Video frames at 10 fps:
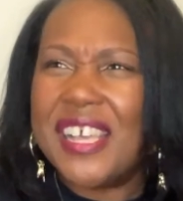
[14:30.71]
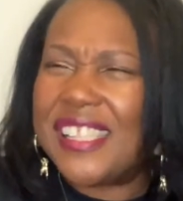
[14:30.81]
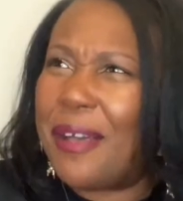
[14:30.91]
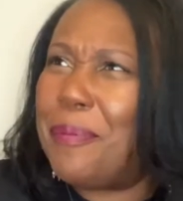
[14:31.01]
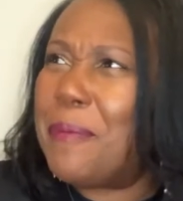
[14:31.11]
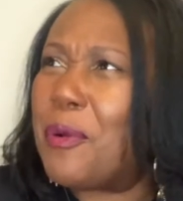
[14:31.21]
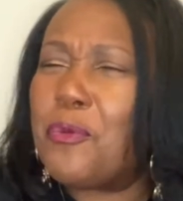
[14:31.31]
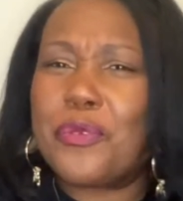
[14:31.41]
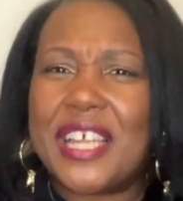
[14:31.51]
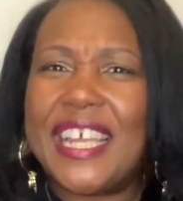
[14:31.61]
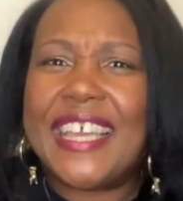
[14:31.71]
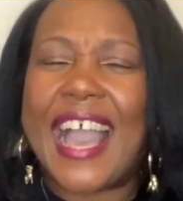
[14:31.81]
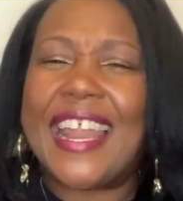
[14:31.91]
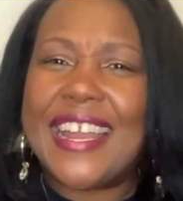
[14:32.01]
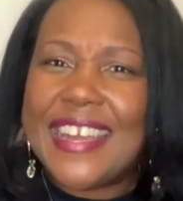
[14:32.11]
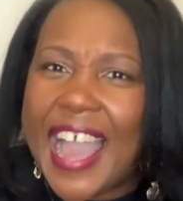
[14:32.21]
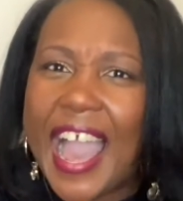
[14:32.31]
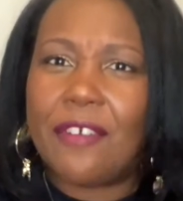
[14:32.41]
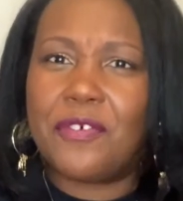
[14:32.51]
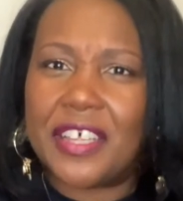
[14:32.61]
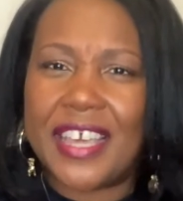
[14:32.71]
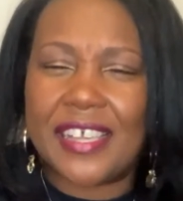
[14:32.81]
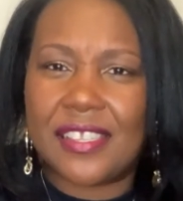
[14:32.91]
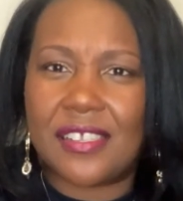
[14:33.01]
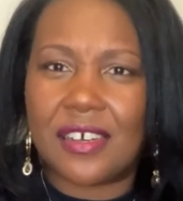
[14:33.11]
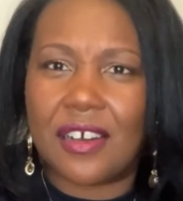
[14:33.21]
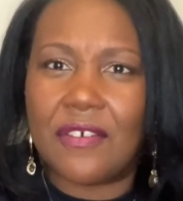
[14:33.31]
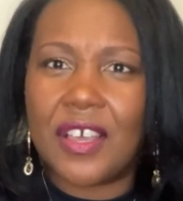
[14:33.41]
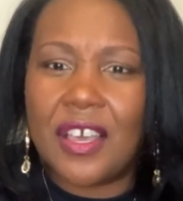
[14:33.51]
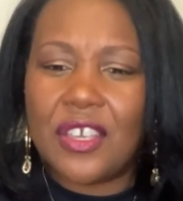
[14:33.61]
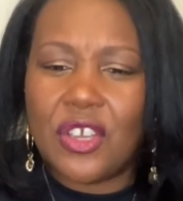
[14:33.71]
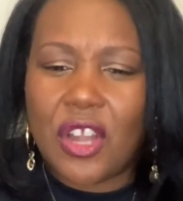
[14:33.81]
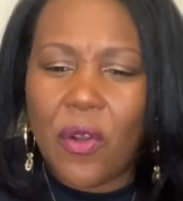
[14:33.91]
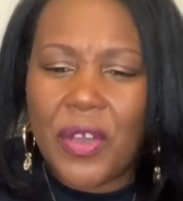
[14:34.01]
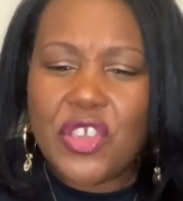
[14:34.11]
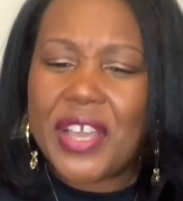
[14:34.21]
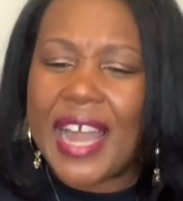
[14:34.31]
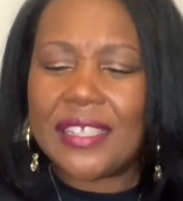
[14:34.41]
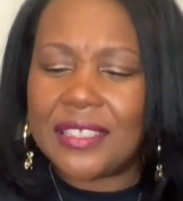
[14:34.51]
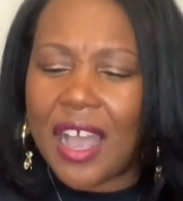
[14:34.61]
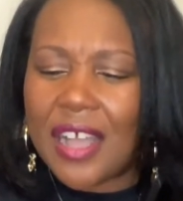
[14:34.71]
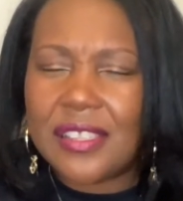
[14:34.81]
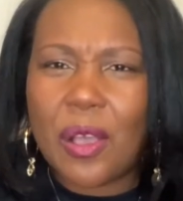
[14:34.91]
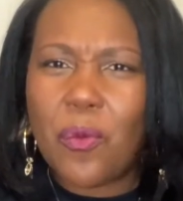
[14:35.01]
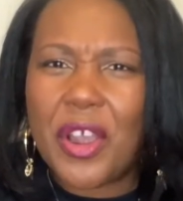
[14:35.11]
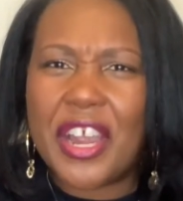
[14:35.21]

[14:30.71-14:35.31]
some people really got a knack for that stuff, and you got to start somewhere.